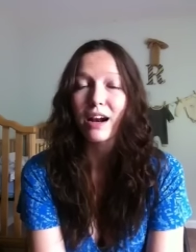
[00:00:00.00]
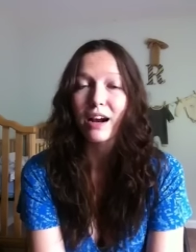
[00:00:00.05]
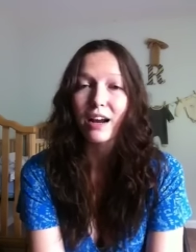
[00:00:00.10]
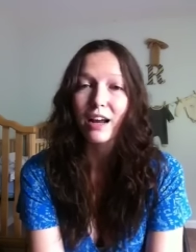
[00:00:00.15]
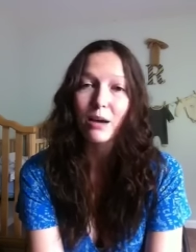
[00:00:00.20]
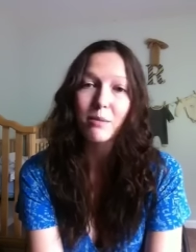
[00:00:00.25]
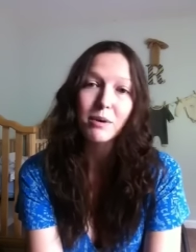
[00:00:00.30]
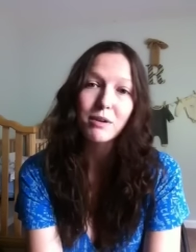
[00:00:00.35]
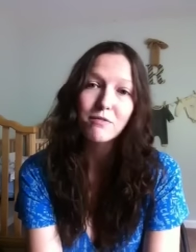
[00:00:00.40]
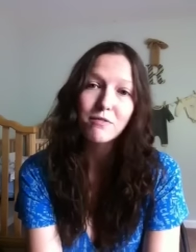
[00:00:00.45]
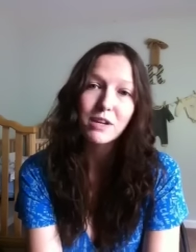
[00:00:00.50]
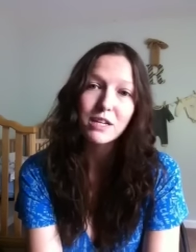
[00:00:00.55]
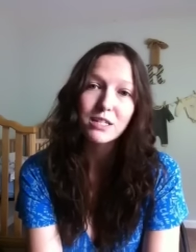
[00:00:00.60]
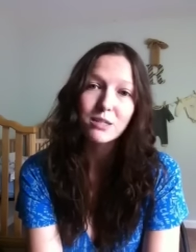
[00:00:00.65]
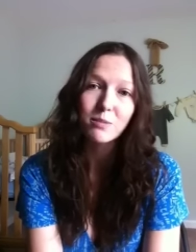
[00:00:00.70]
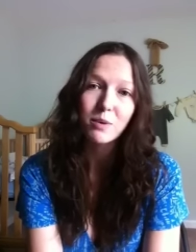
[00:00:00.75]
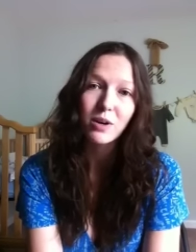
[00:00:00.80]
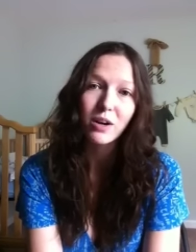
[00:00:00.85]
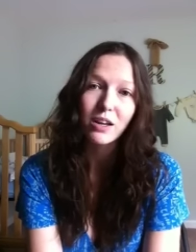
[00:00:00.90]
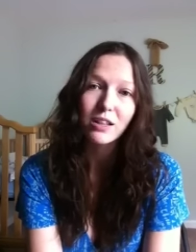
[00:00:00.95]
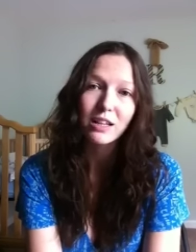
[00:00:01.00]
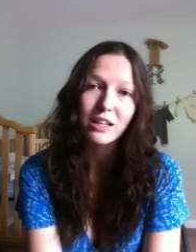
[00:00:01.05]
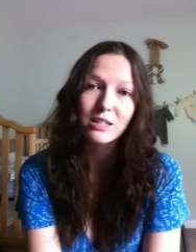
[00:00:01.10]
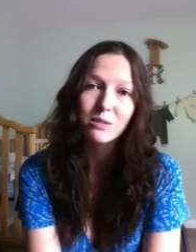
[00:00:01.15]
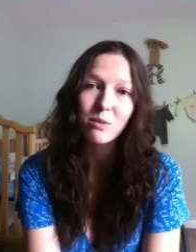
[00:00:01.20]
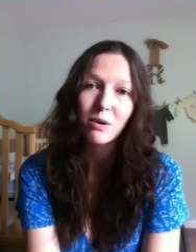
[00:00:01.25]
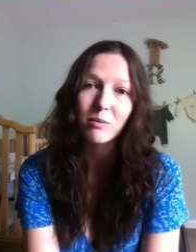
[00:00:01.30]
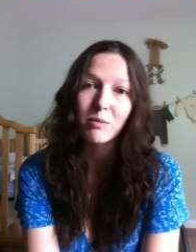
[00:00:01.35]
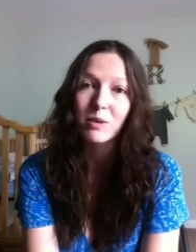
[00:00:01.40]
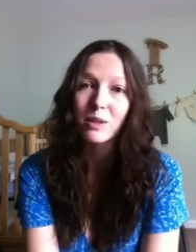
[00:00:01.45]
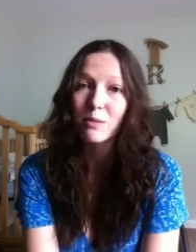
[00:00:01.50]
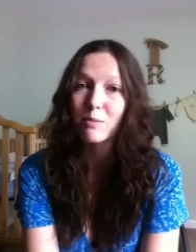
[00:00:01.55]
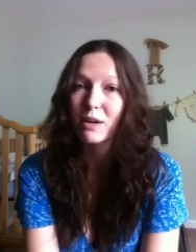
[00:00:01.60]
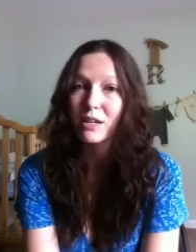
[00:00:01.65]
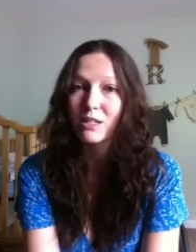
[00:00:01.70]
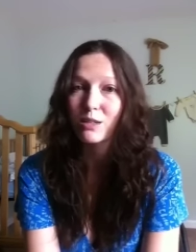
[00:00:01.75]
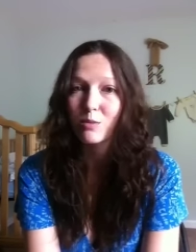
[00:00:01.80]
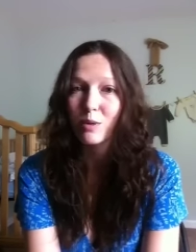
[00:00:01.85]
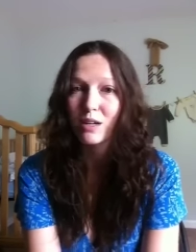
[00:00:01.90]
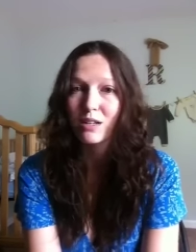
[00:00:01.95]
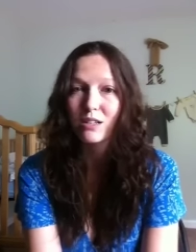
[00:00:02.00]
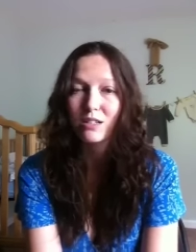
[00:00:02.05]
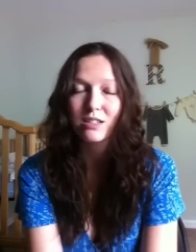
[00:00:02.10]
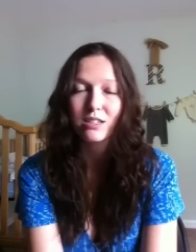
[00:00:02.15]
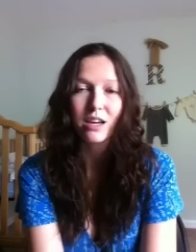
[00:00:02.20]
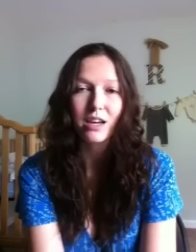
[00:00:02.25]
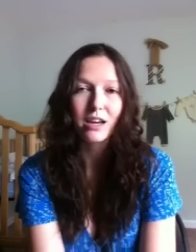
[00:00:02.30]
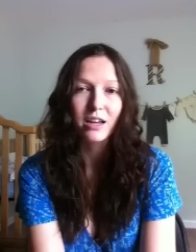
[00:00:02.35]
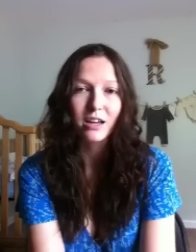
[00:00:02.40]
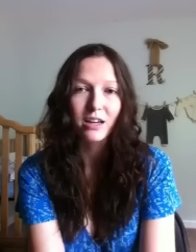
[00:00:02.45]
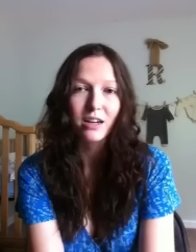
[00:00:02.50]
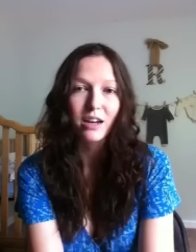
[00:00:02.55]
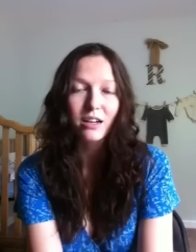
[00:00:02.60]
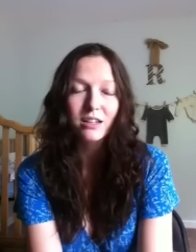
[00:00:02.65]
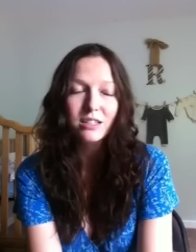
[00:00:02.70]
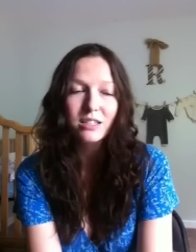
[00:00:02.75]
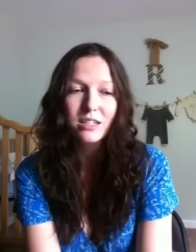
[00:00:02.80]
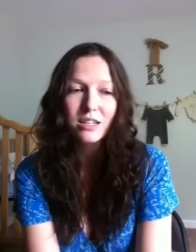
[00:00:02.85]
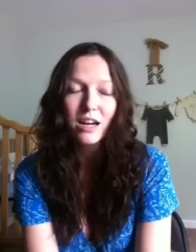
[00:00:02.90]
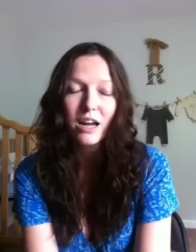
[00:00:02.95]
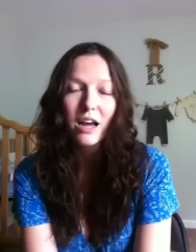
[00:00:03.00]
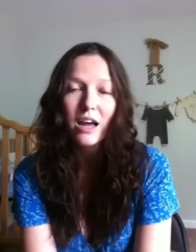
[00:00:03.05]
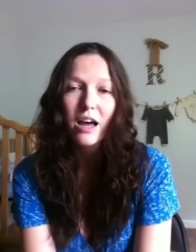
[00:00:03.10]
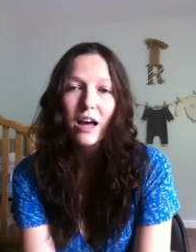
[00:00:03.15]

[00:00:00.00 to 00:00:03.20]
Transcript: And I am on Facebook and that's probably the best way to stay connected.